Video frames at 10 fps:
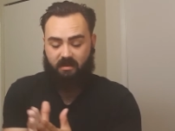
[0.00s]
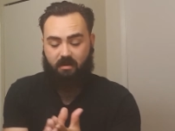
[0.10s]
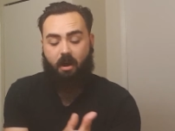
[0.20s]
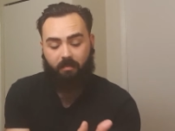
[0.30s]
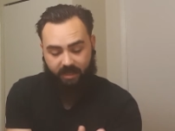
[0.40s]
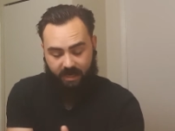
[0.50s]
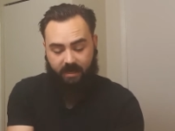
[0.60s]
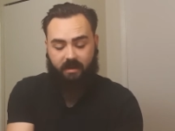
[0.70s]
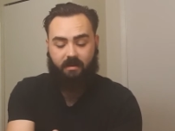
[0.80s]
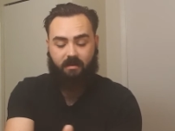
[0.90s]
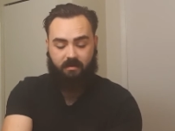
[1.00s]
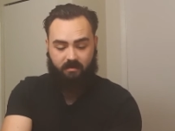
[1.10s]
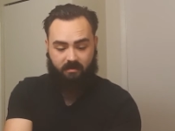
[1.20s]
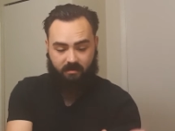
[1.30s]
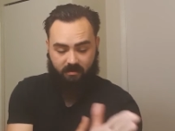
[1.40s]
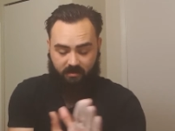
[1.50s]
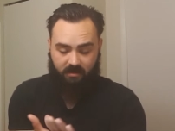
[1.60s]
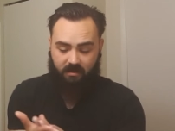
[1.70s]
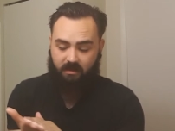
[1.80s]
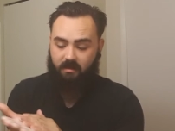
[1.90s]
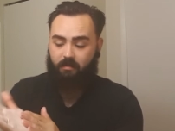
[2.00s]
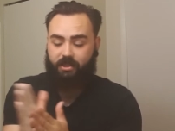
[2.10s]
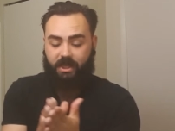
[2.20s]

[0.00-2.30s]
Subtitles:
complicated, but